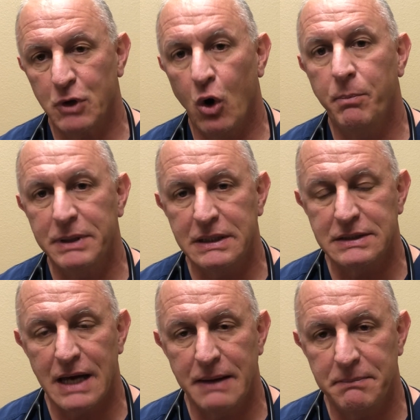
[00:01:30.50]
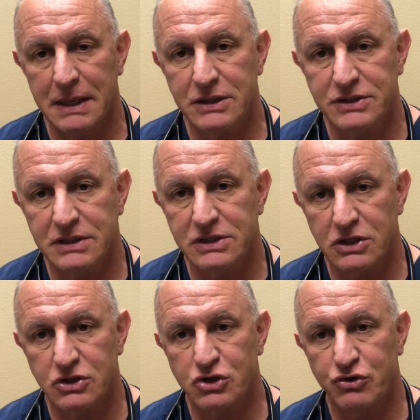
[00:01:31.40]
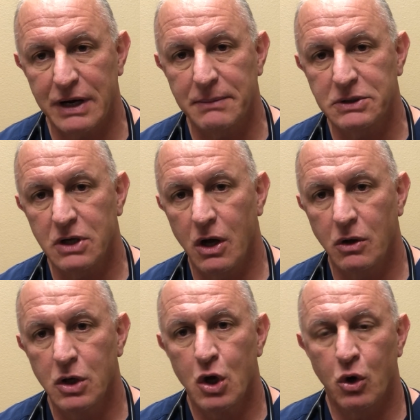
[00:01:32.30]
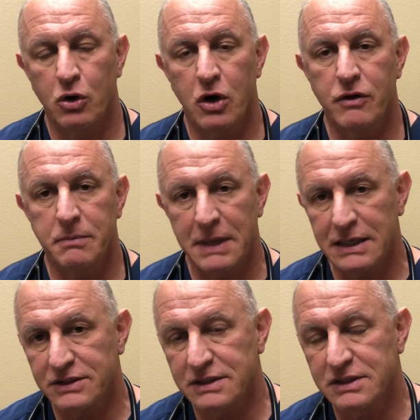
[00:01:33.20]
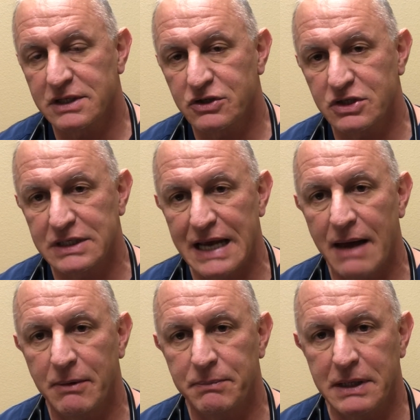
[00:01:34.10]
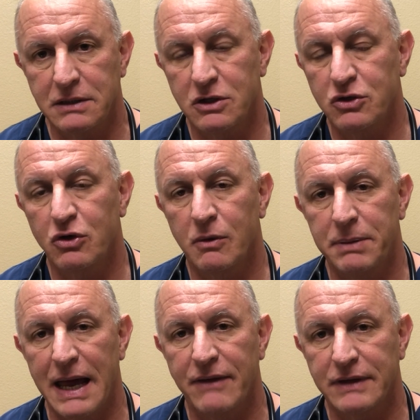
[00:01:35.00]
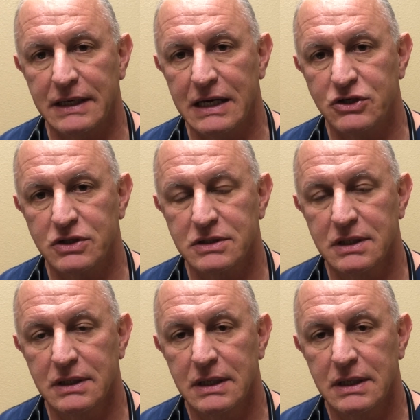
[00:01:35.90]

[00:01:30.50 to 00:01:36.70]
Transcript: opiate type medicines such as tramadol or other medicines such as gabapentin, a neuropathic agent.